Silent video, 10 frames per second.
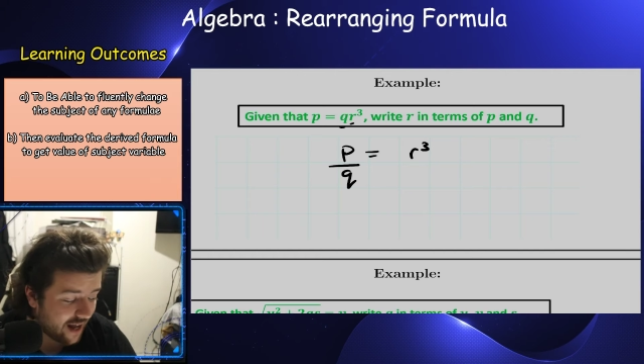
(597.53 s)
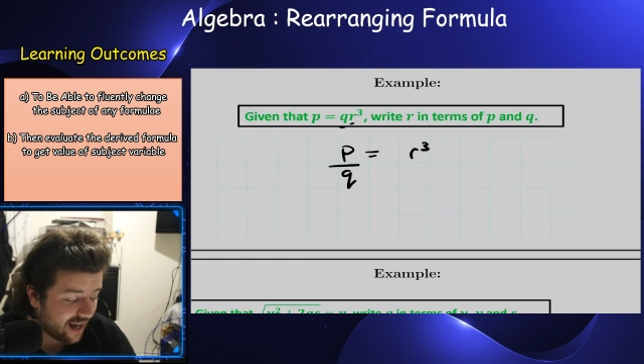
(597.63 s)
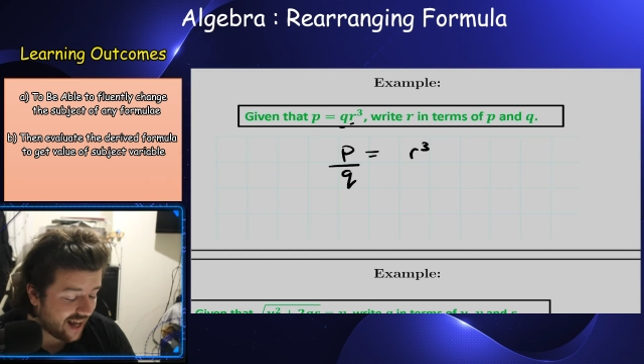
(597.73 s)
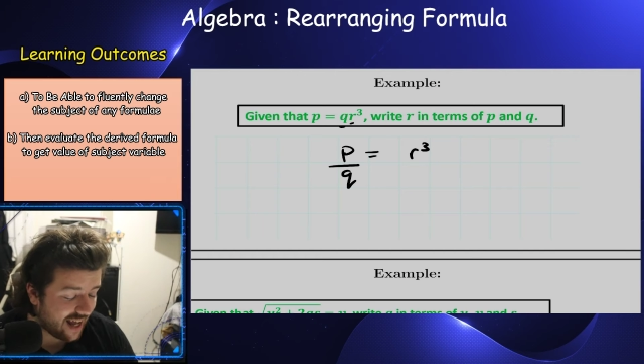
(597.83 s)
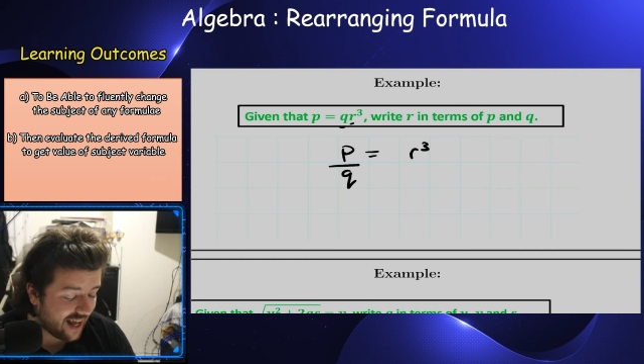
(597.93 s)

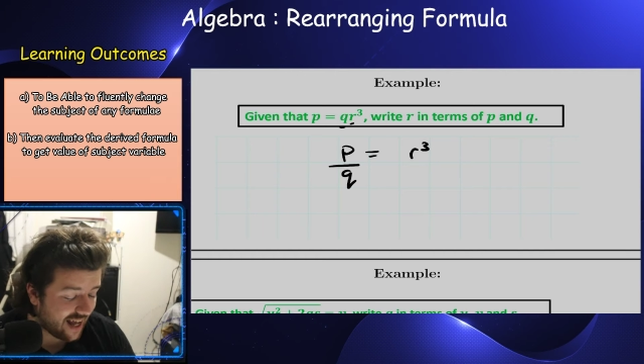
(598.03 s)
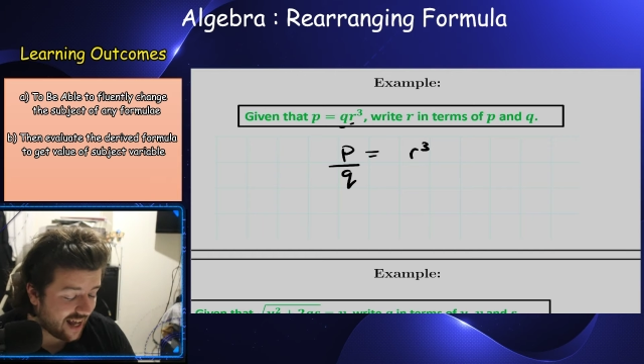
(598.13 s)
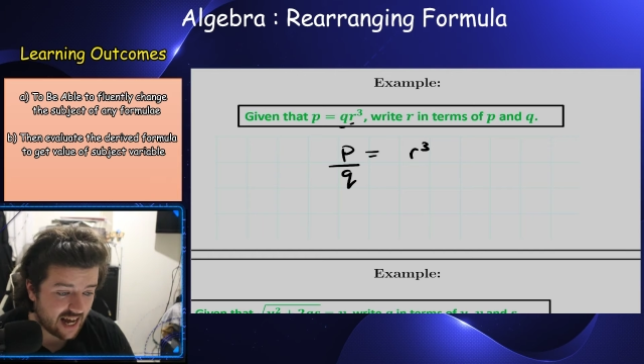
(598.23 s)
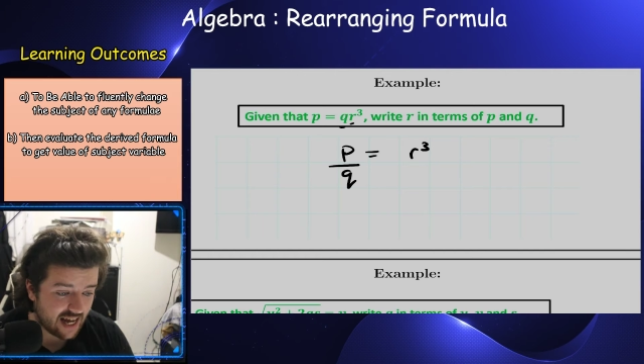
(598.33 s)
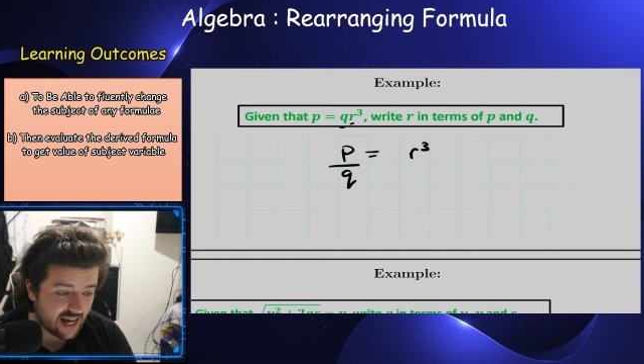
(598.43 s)

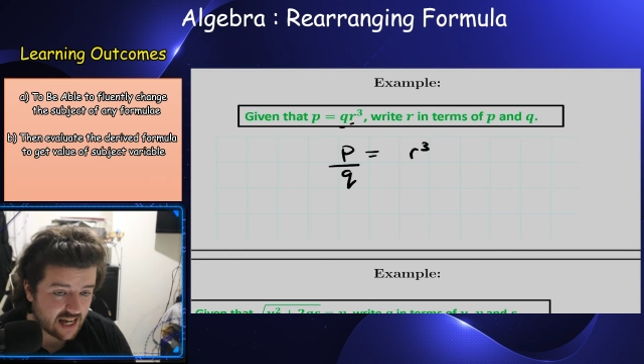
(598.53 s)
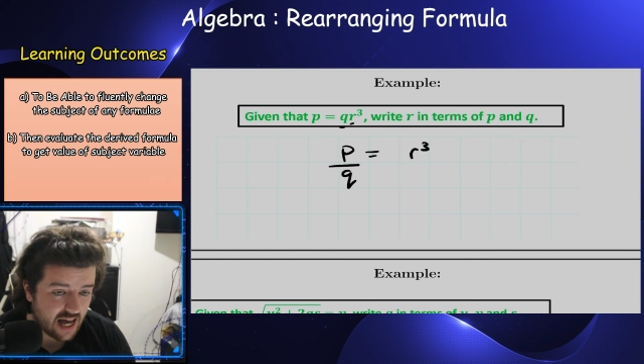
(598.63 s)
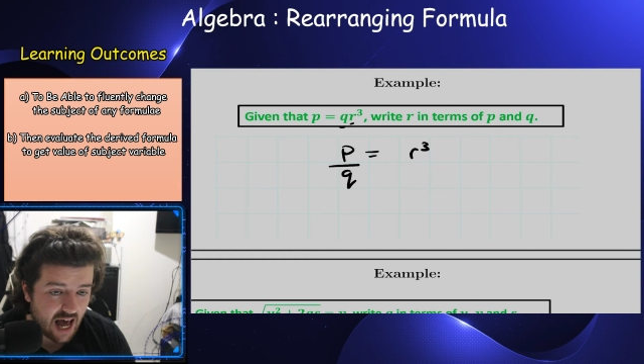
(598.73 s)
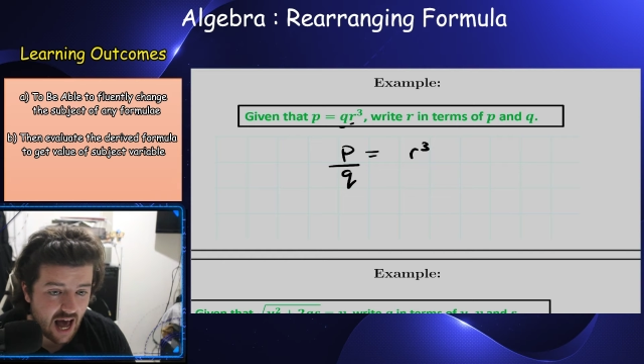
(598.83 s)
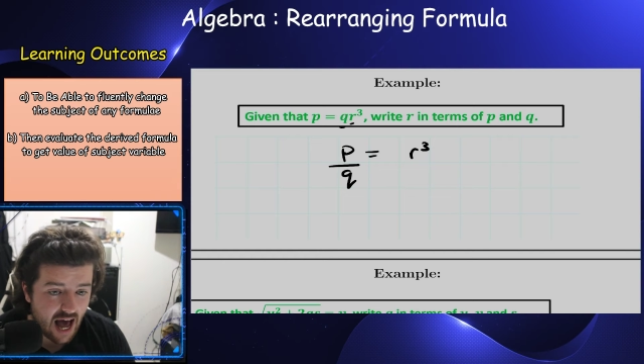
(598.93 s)
Indices.
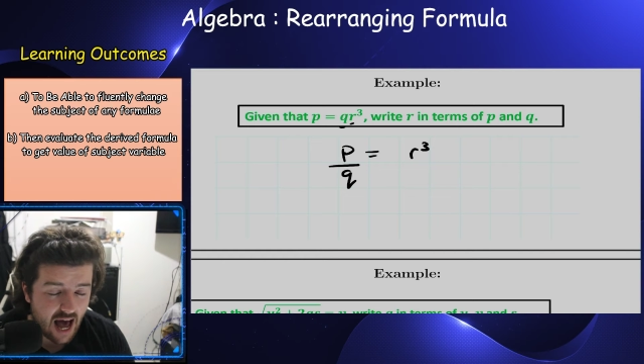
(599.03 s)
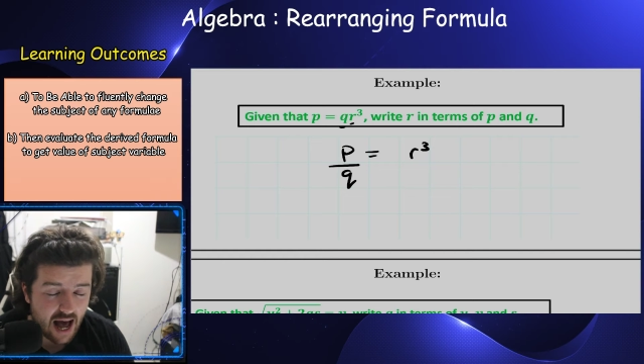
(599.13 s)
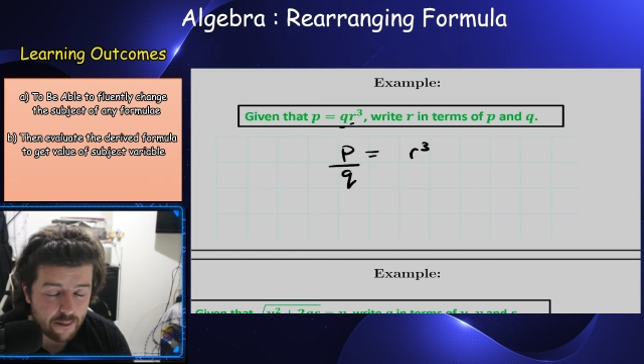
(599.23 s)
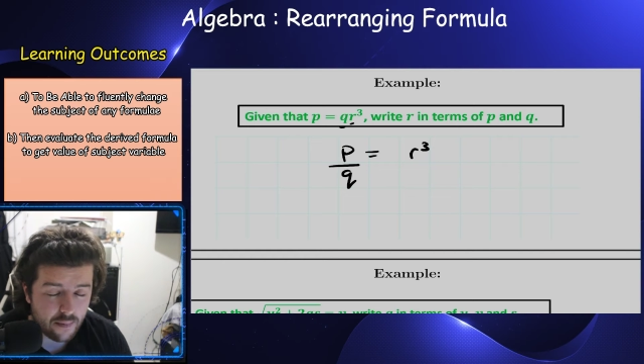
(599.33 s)
Am